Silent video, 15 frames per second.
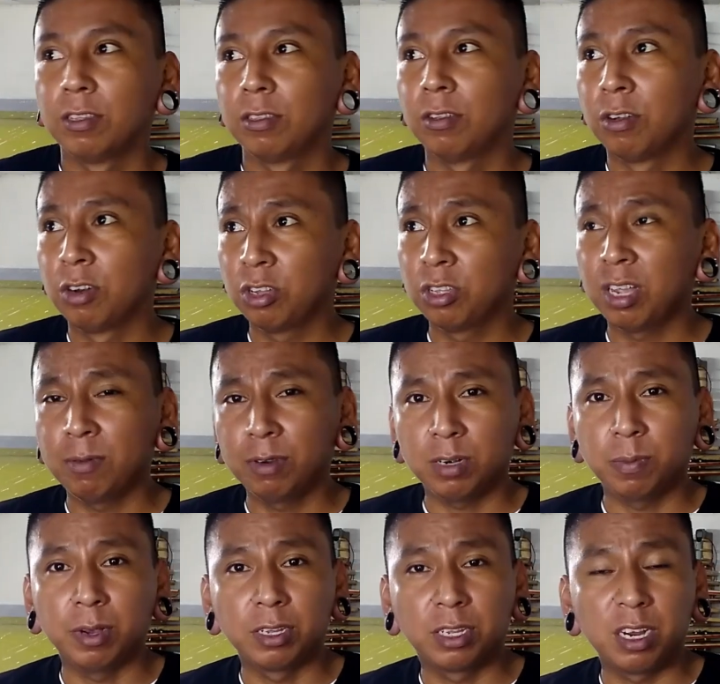don't know that much
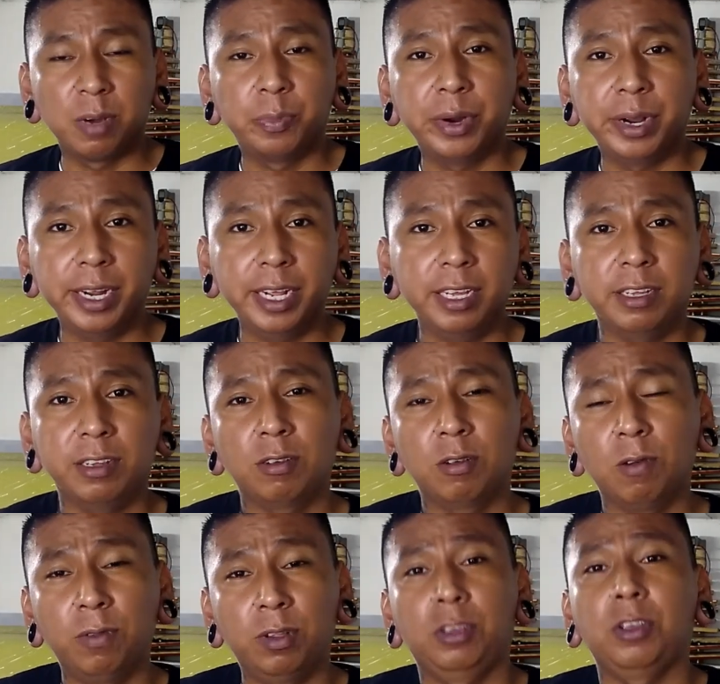about separating,
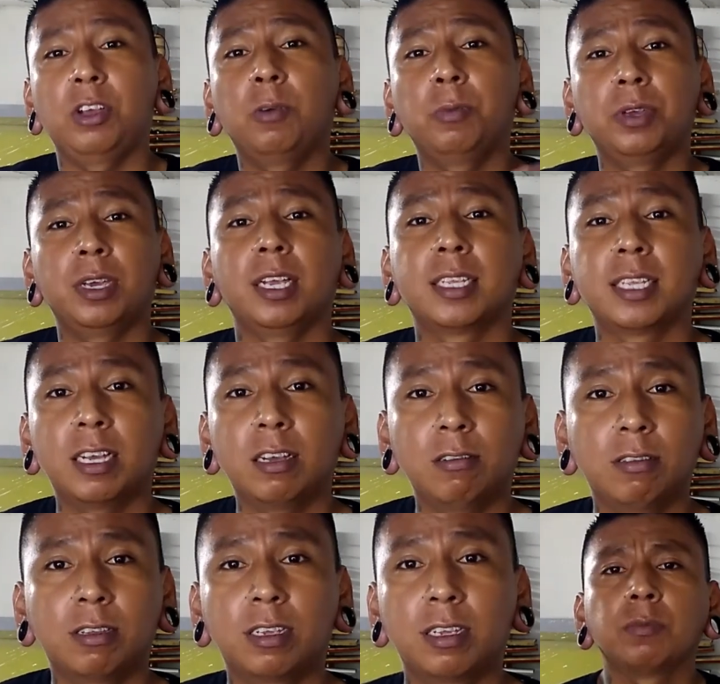hopefully it can help you guys
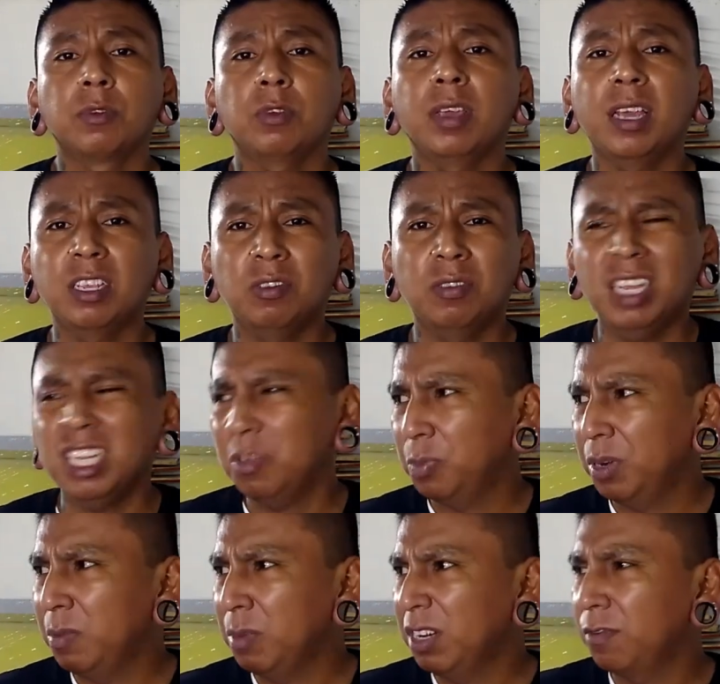out. So yeah, so that's
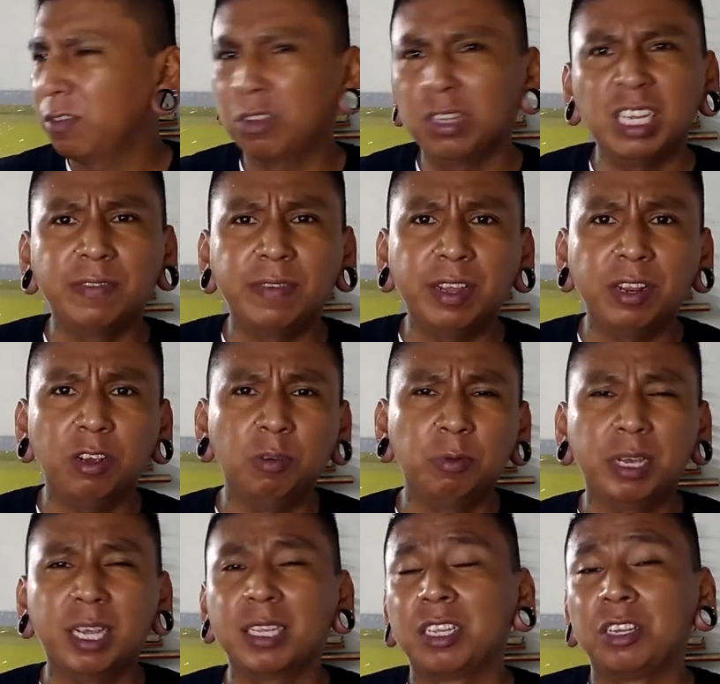pretty much for today's video. Hope
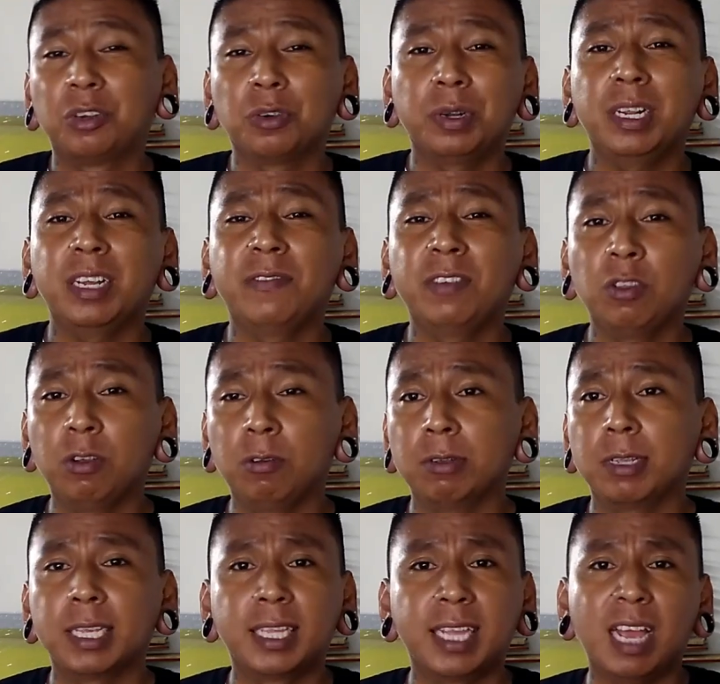you guys enjoyed it, even though it
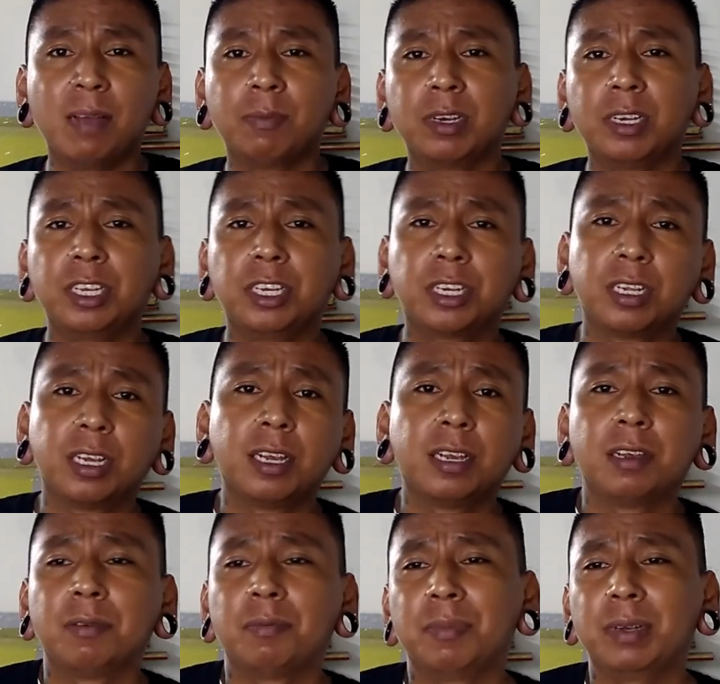wasn't that much,
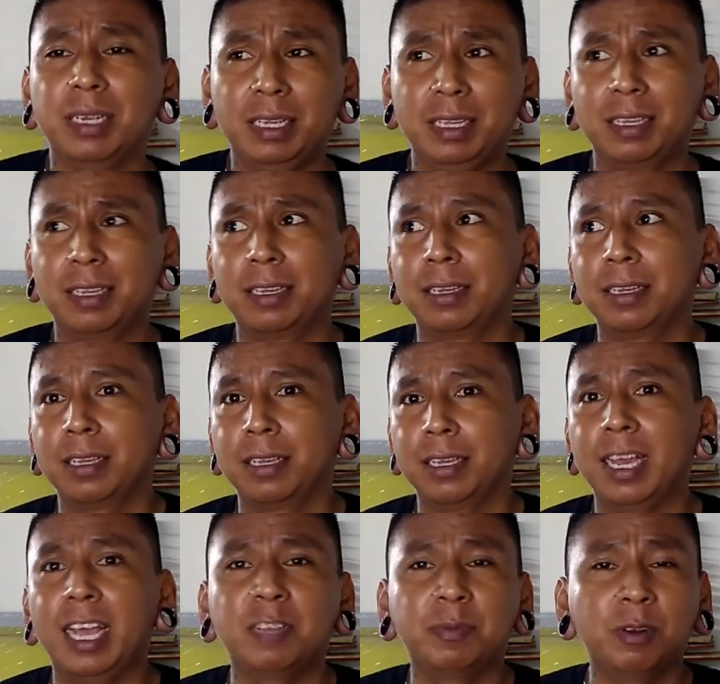but
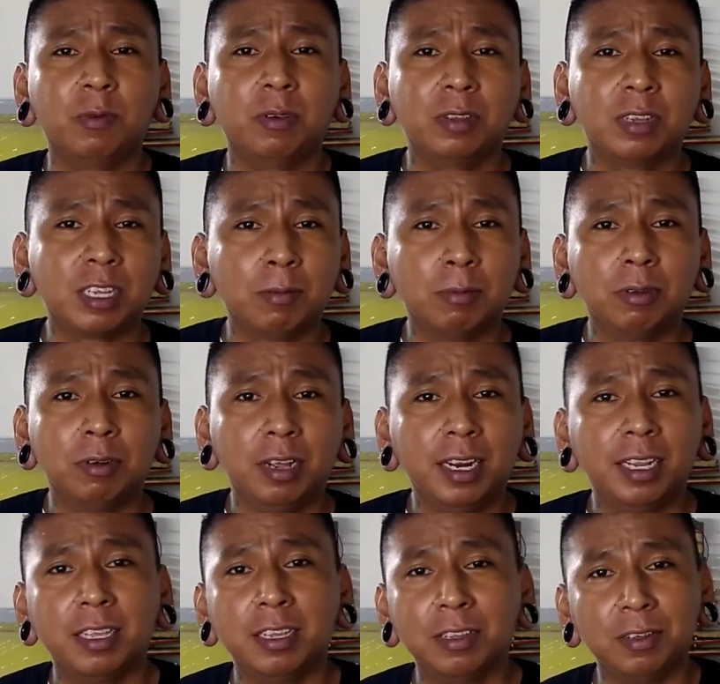it has been a while since I uploaded
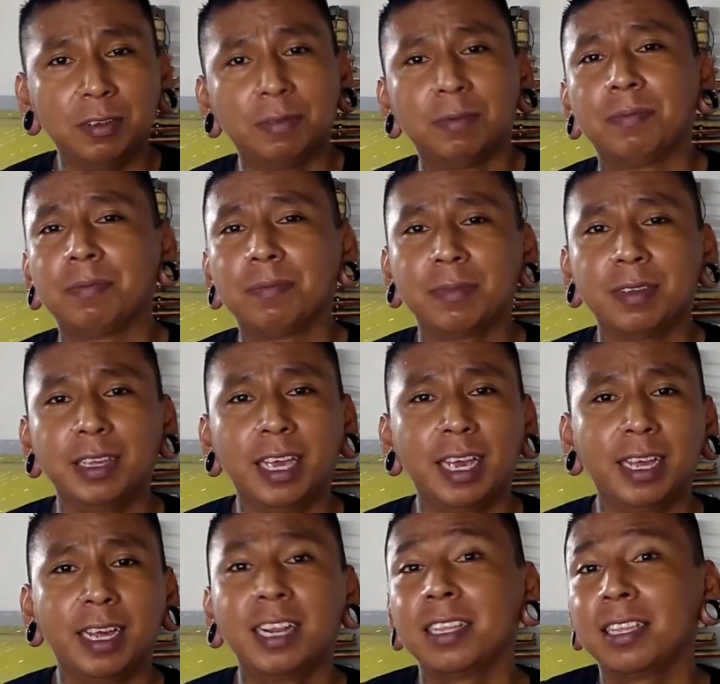anything. So yeah,
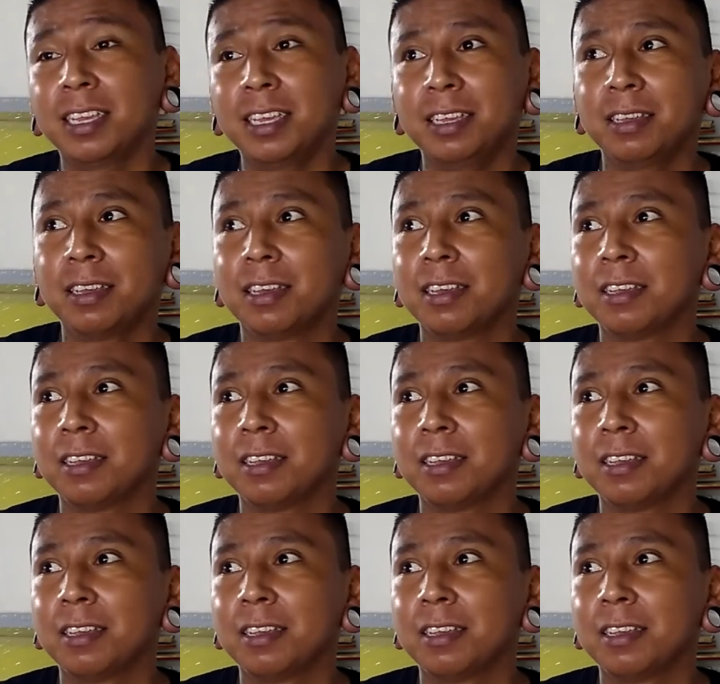anything's